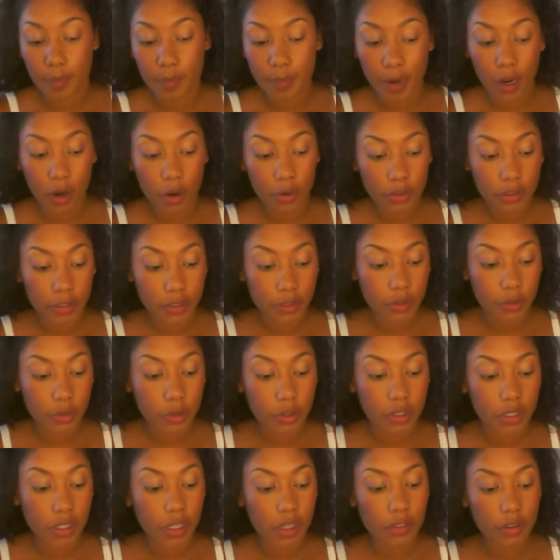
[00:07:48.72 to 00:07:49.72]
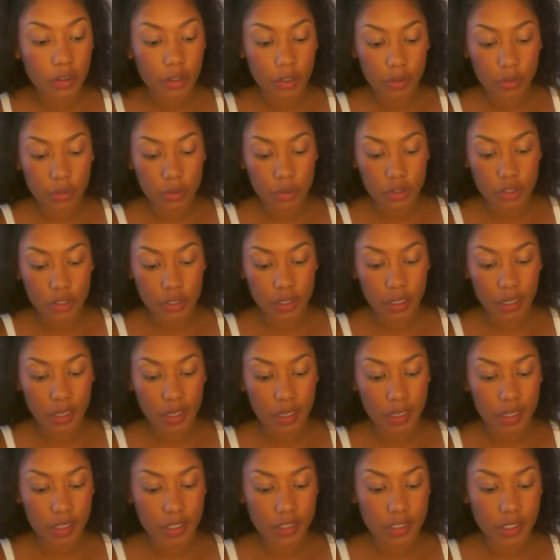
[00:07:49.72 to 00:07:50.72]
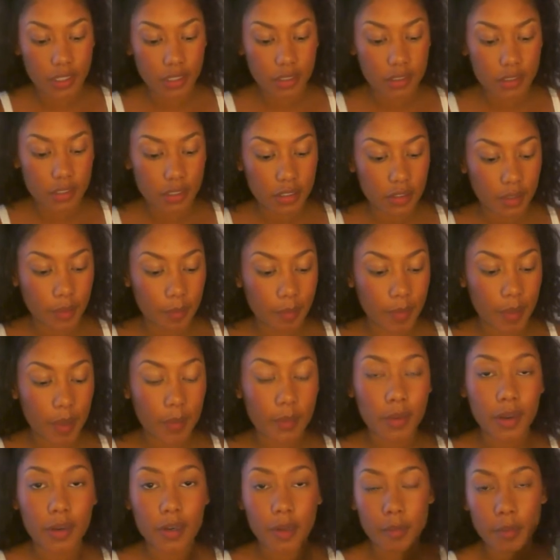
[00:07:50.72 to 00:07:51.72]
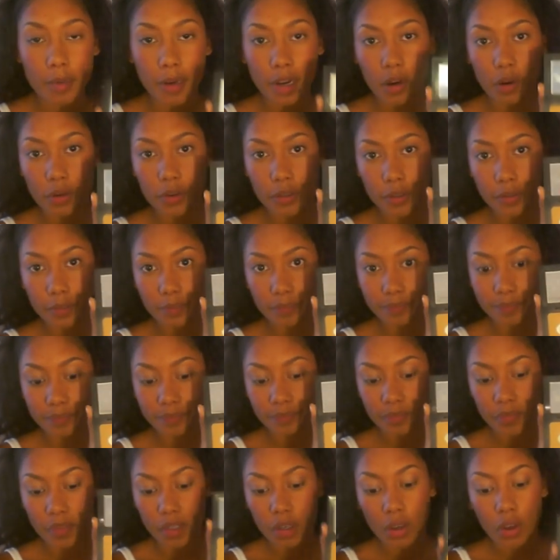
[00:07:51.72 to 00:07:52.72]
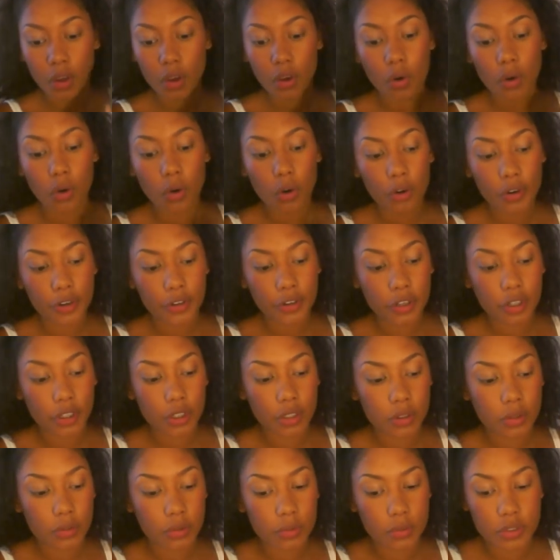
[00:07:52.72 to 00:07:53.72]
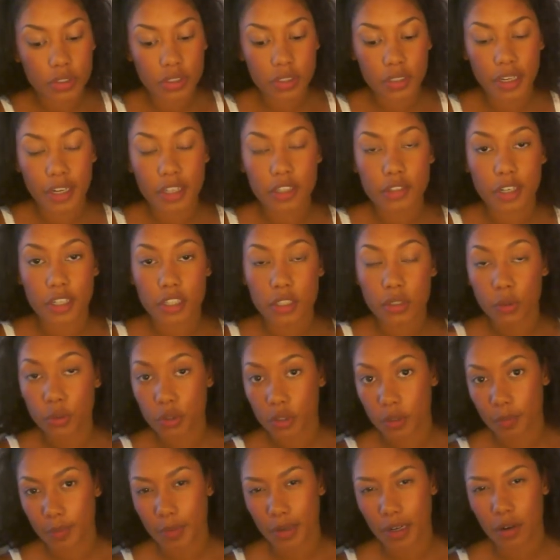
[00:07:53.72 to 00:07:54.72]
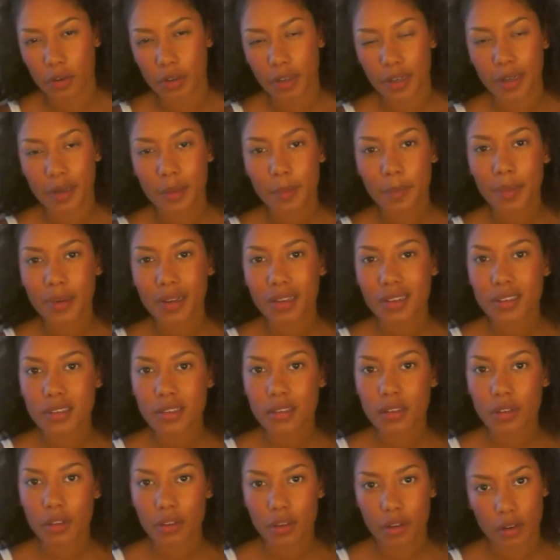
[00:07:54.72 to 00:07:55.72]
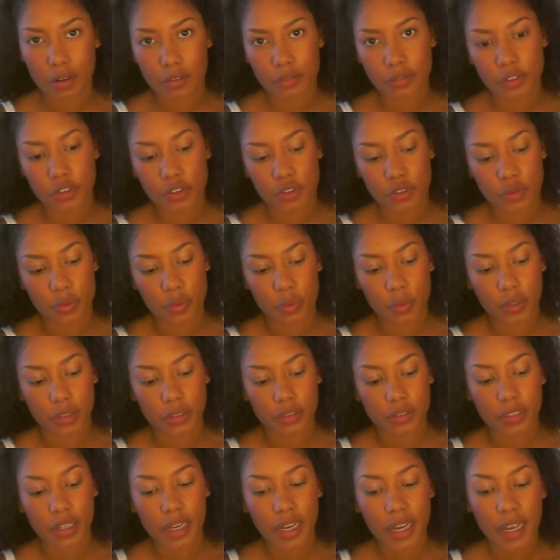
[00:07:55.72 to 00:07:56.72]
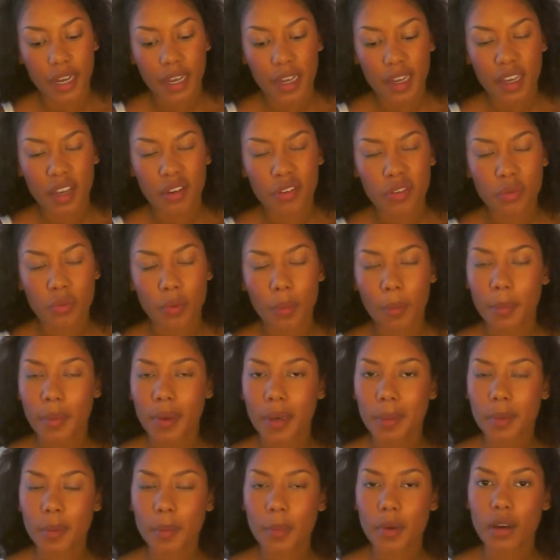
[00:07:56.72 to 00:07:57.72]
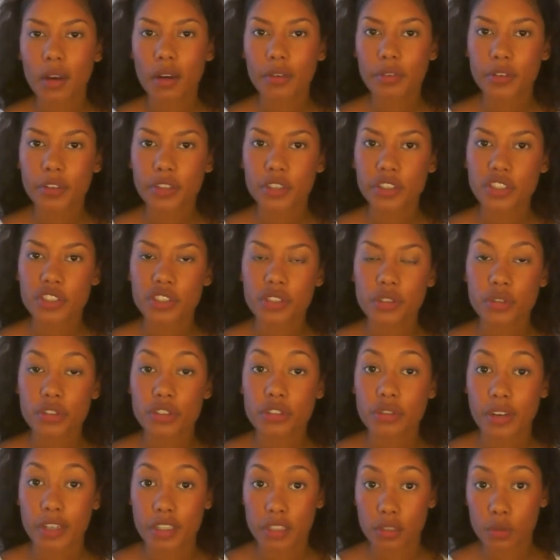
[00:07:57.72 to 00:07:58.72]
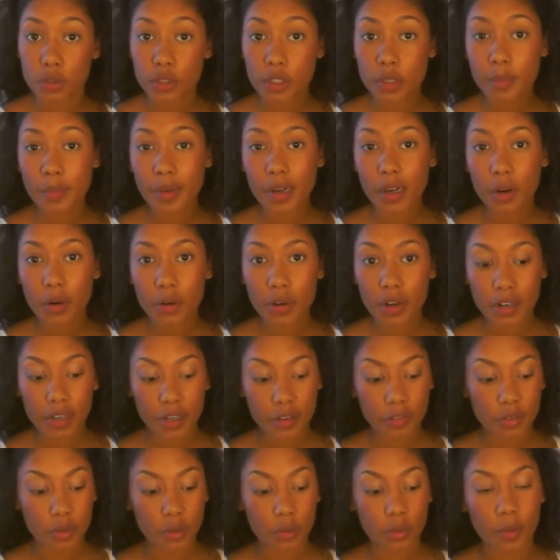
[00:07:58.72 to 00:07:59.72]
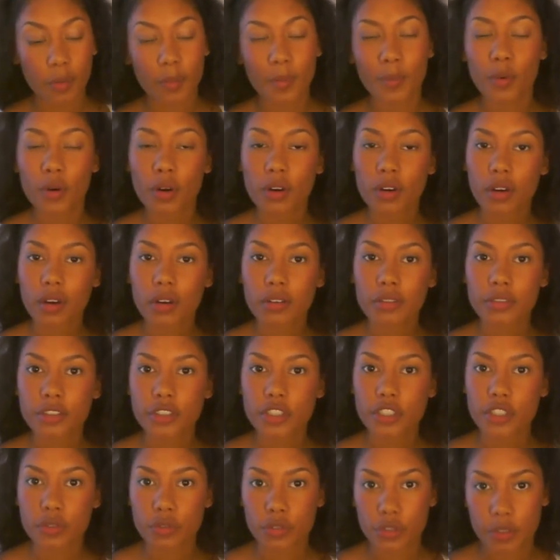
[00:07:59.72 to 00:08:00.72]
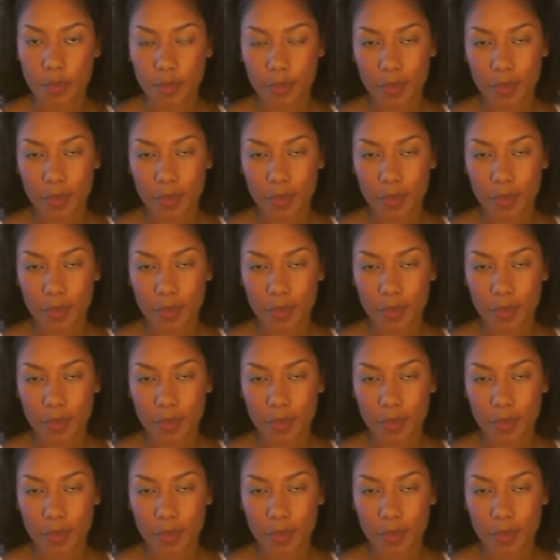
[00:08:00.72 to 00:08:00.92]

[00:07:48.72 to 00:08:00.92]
powder. You can either use a pigmented powder, or you can use a translucent powder. It depends on the coverage you want. If you want minimum coverage, use translucent powder, and if you want more coverage, use a